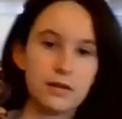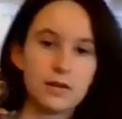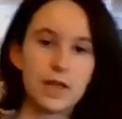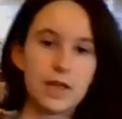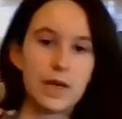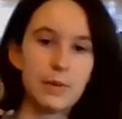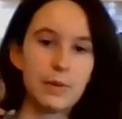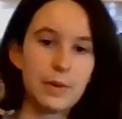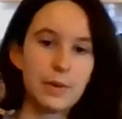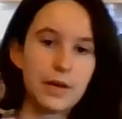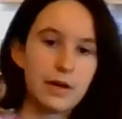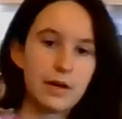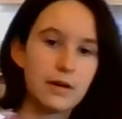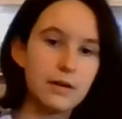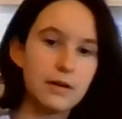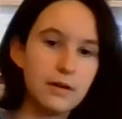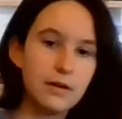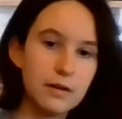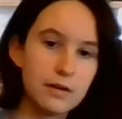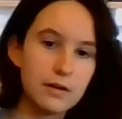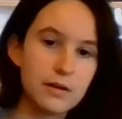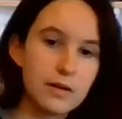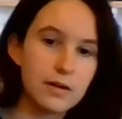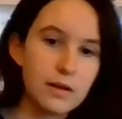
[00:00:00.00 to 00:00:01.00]
There we
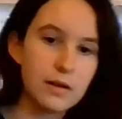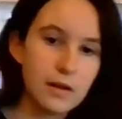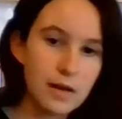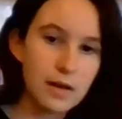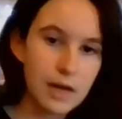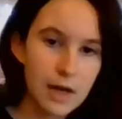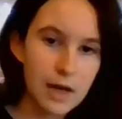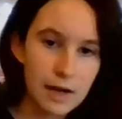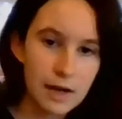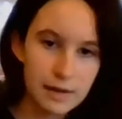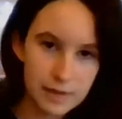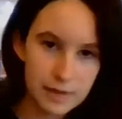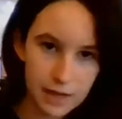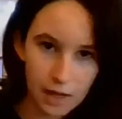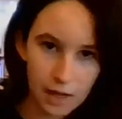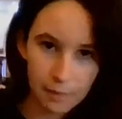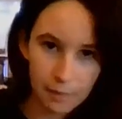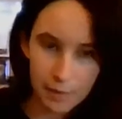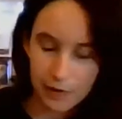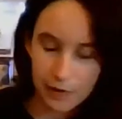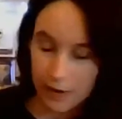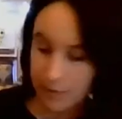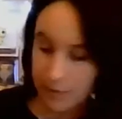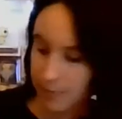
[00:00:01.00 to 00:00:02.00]
go. And then I'll
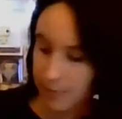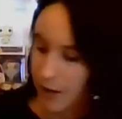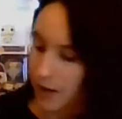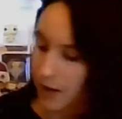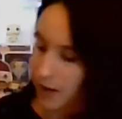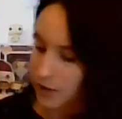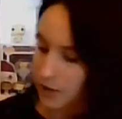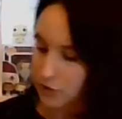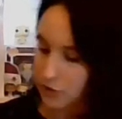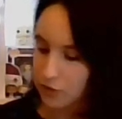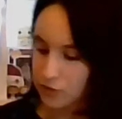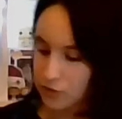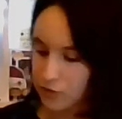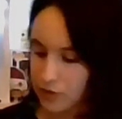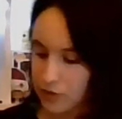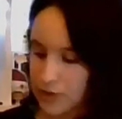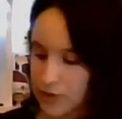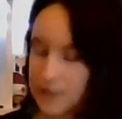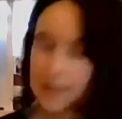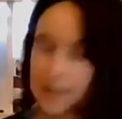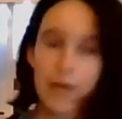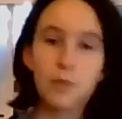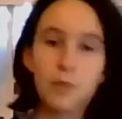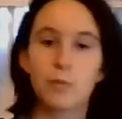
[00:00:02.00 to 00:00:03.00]
be right back. I do just
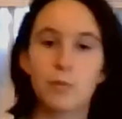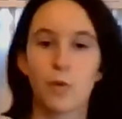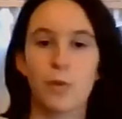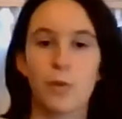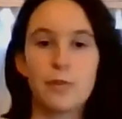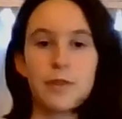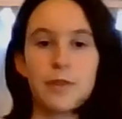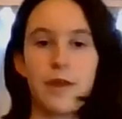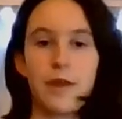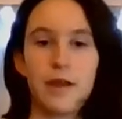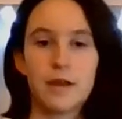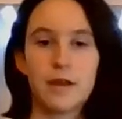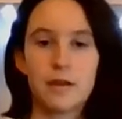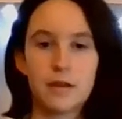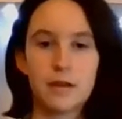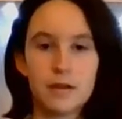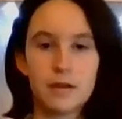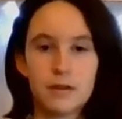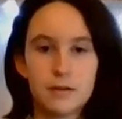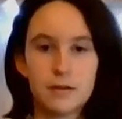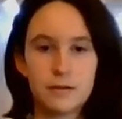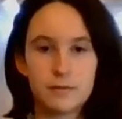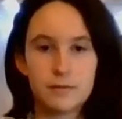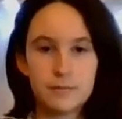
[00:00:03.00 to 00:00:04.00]
need to get one thing.